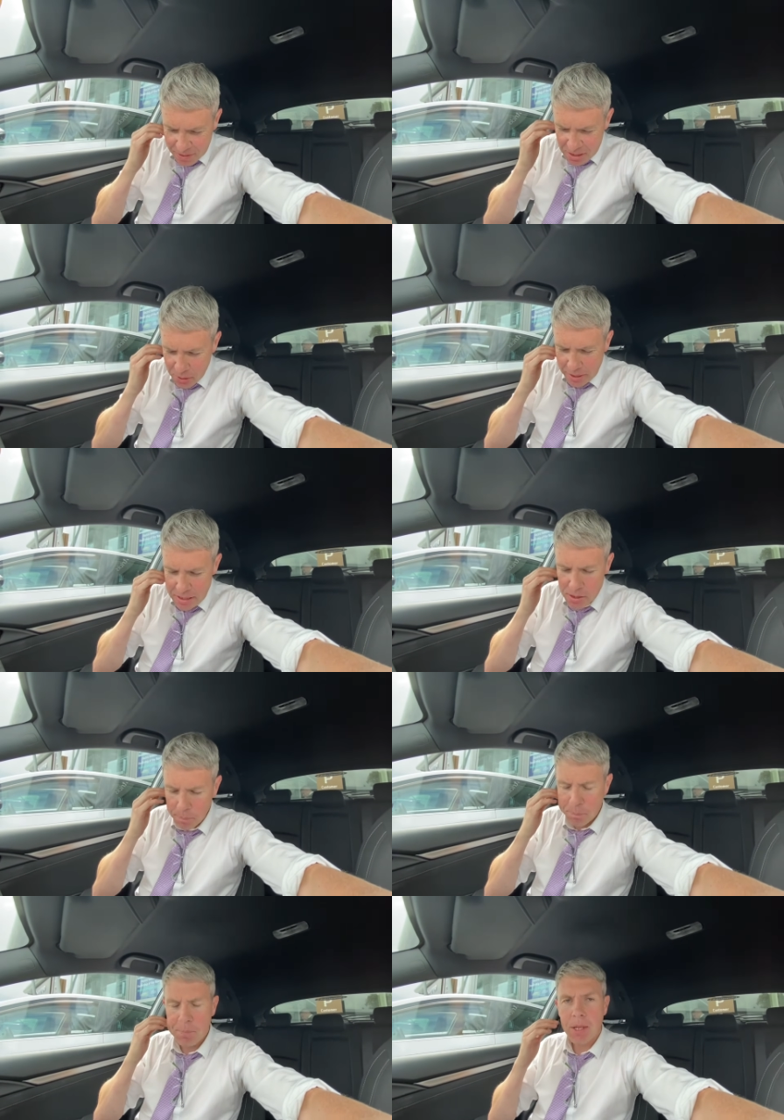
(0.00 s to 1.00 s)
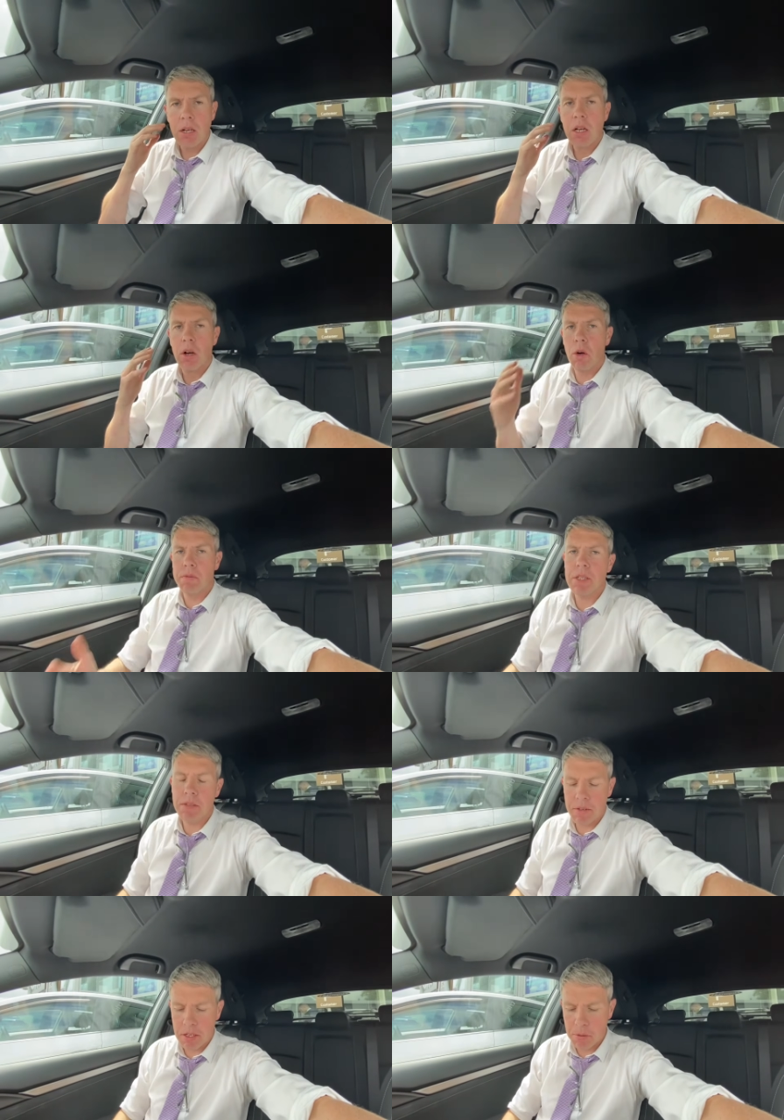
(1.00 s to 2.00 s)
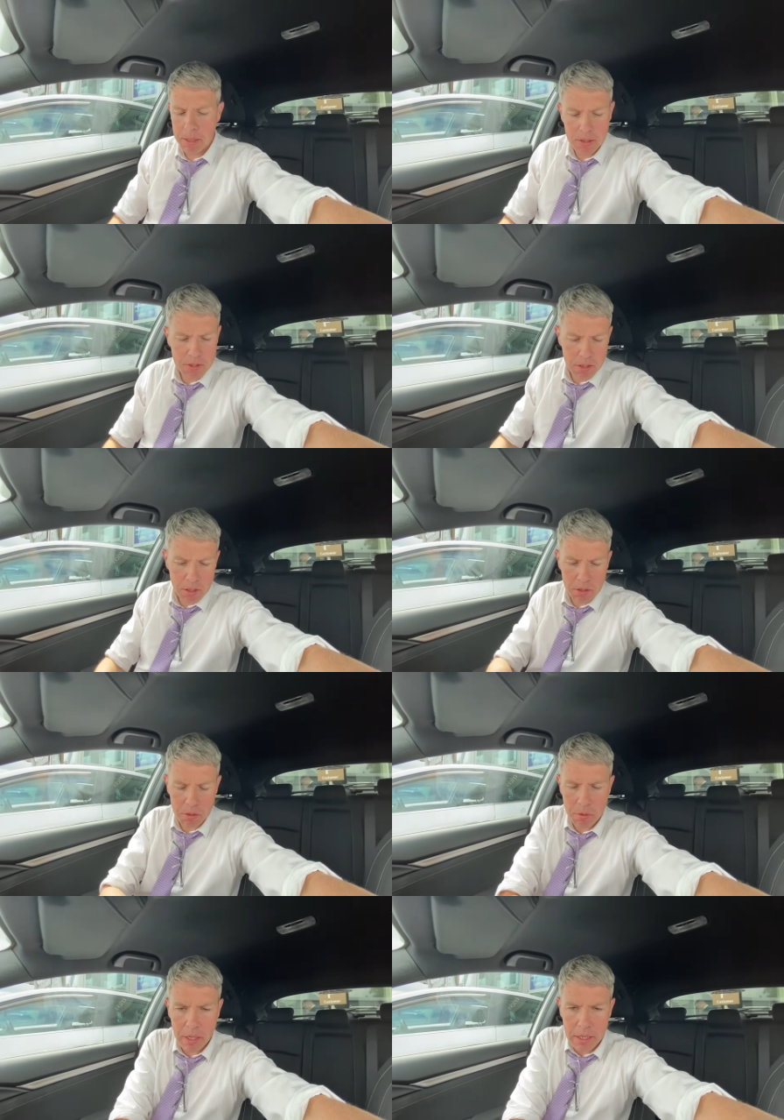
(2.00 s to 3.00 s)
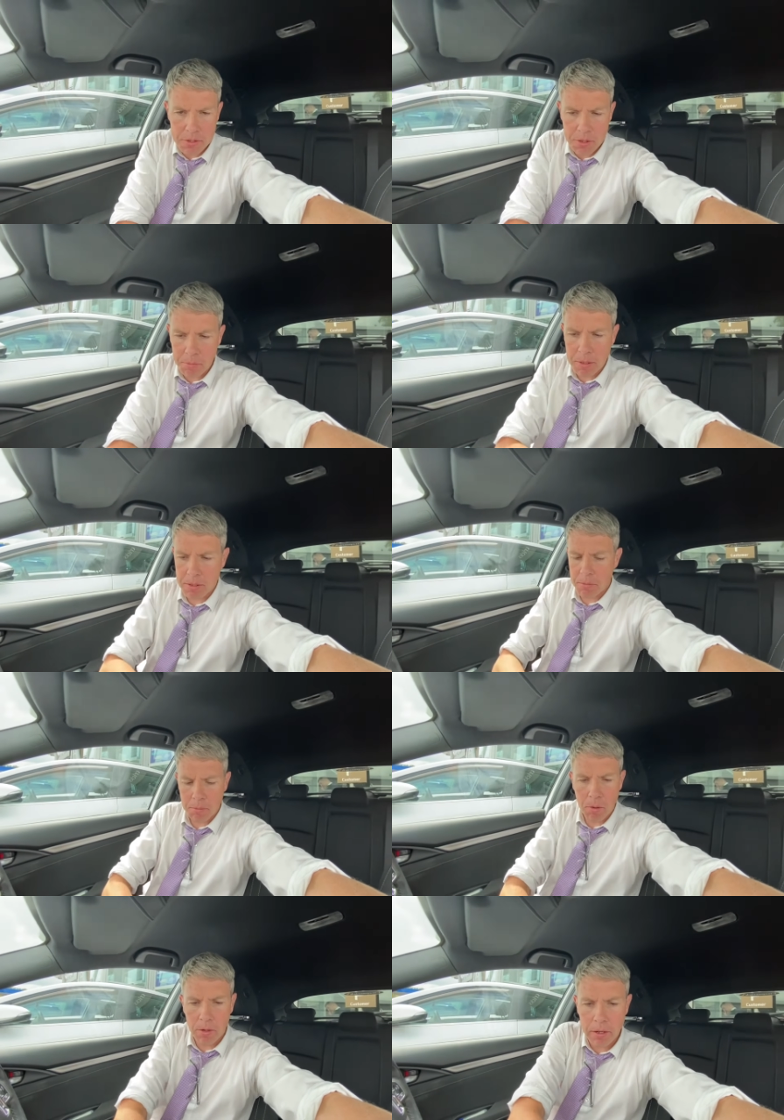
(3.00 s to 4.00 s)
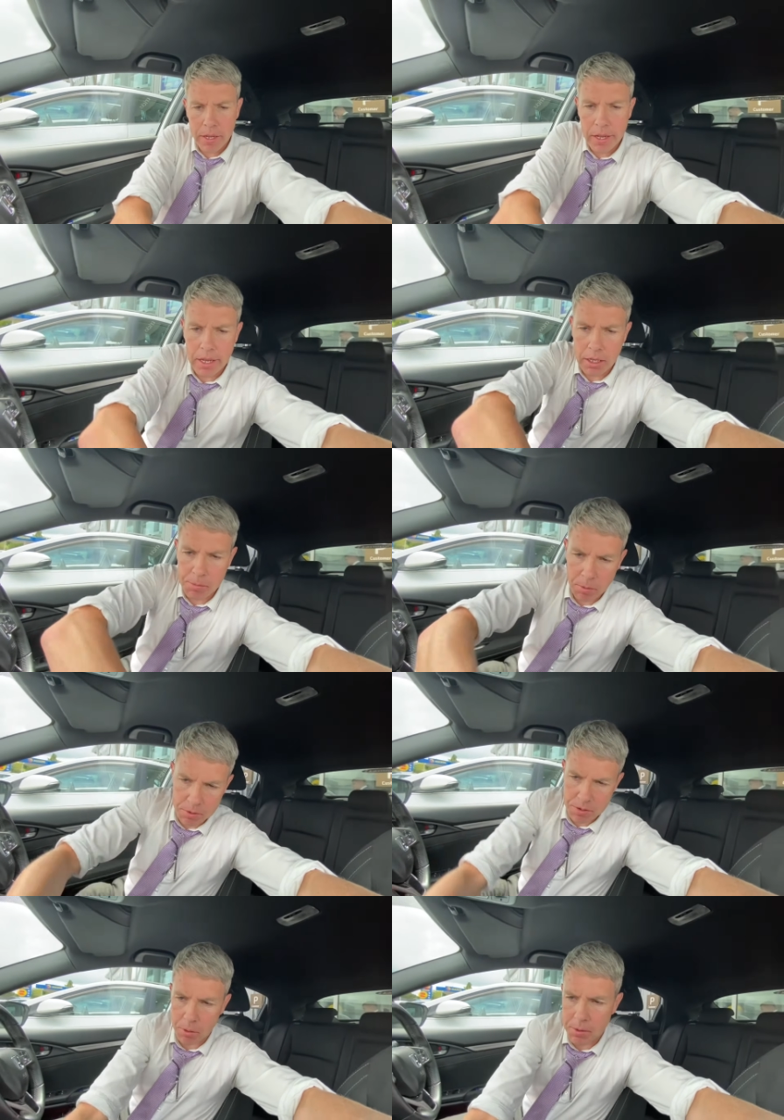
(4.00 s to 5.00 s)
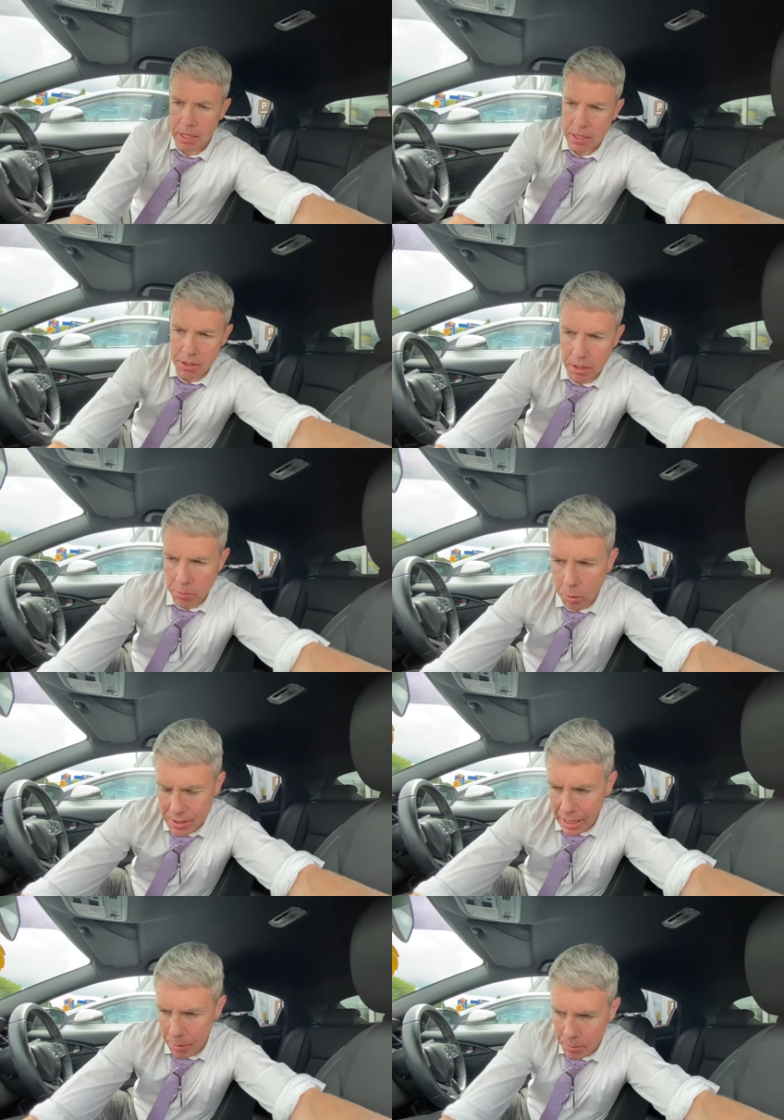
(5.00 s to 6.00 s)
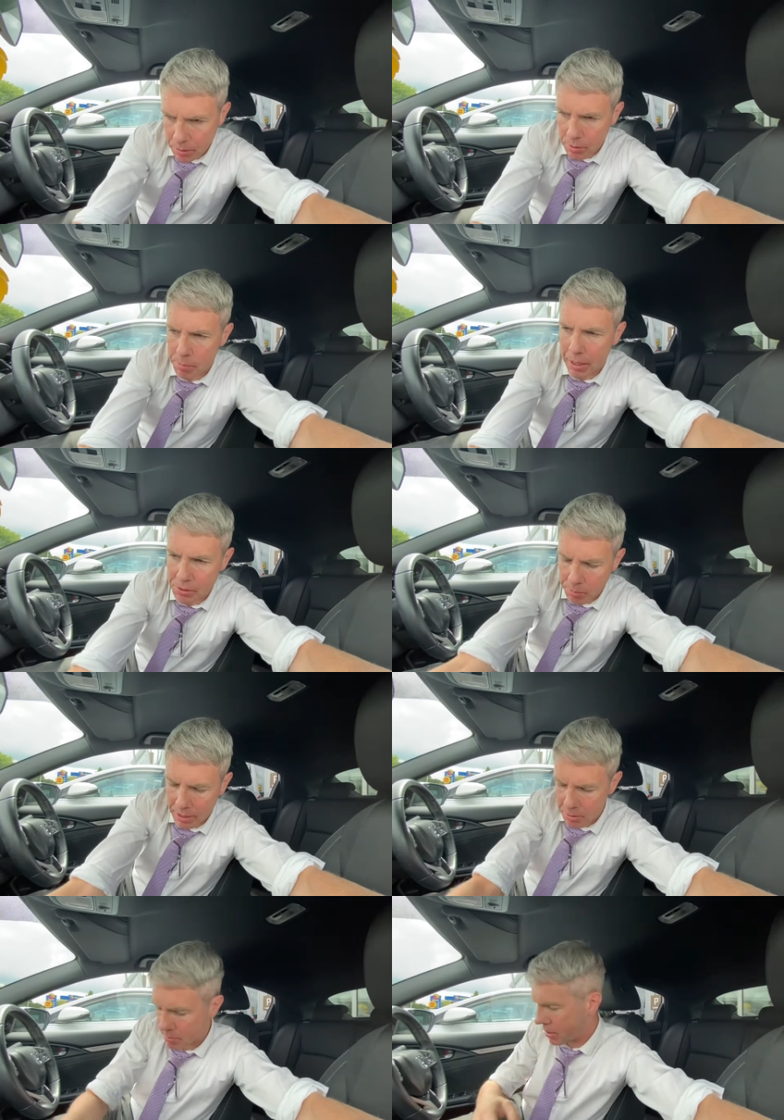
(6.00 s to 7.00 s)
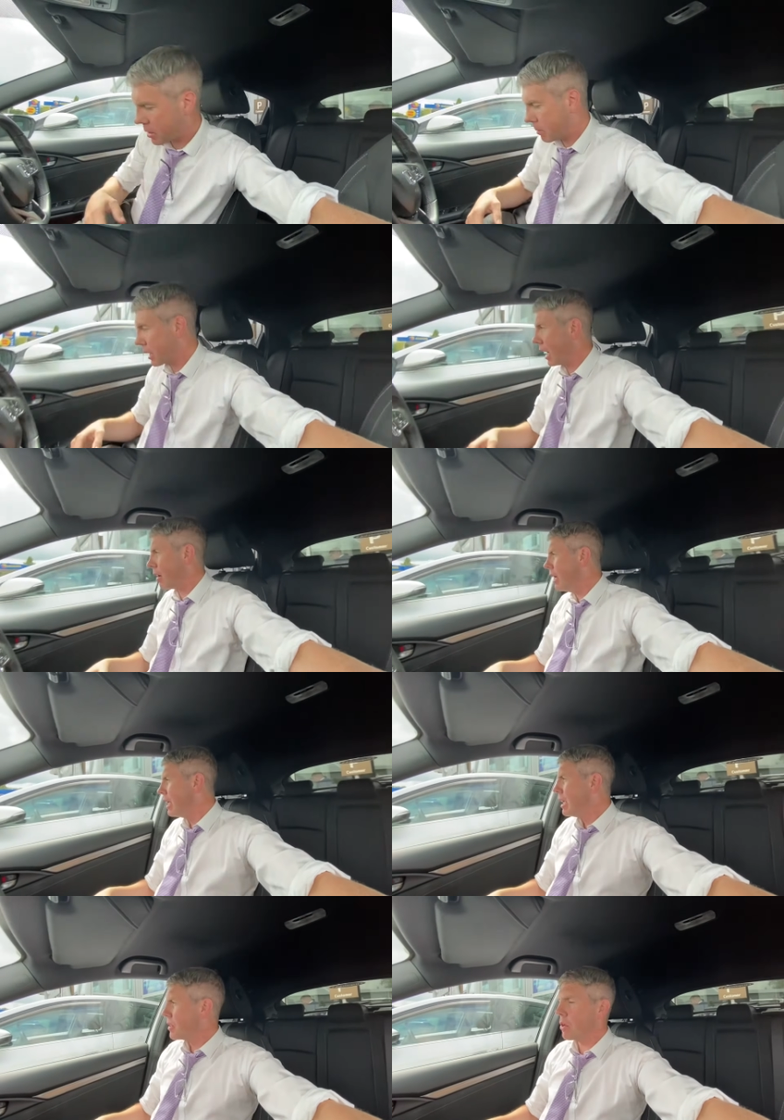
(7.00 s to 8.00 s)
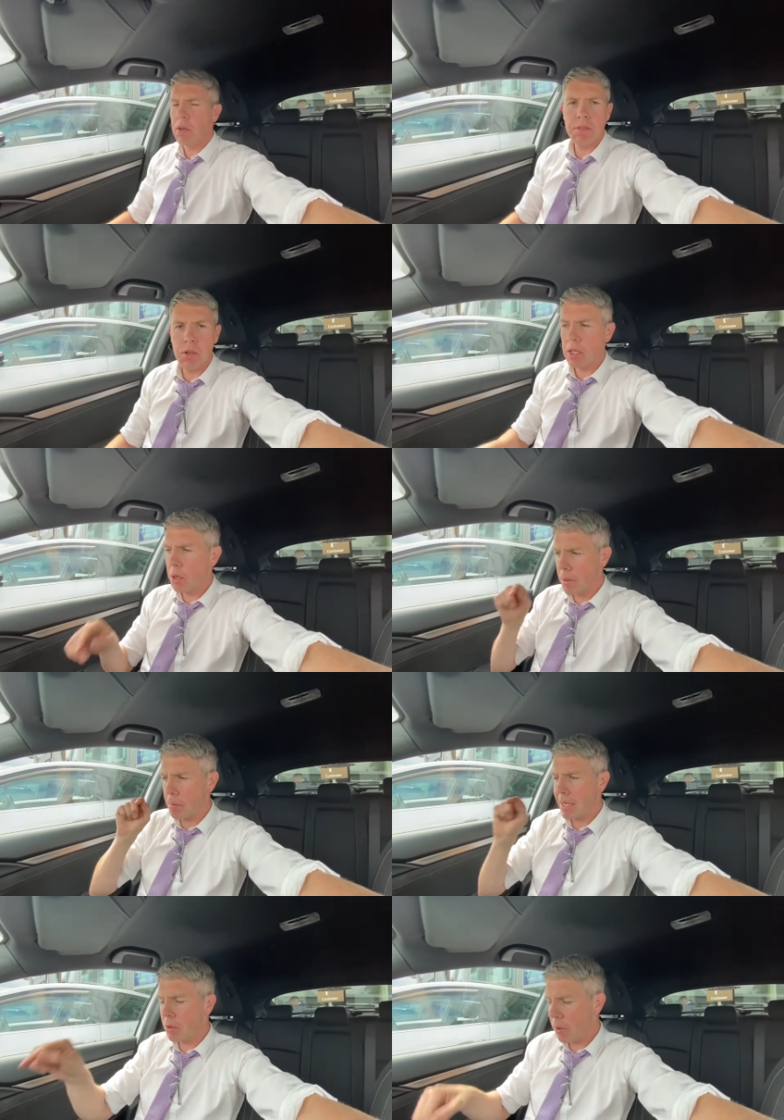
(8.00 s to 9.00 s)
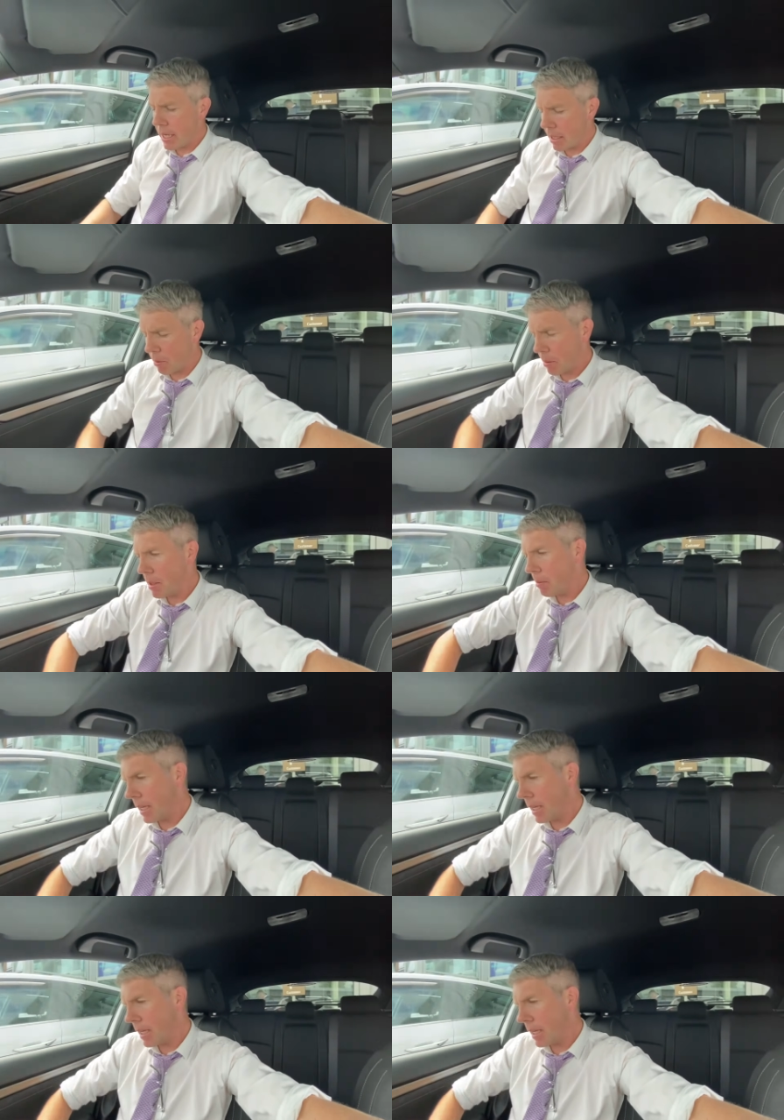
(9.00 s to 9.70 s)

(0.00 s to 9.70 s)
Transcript: So I guess hopefully the video makes you some bit more, I suppose, up to date on what's happening with the battery management system in the car. So if it's only coming up in grey, what I mean by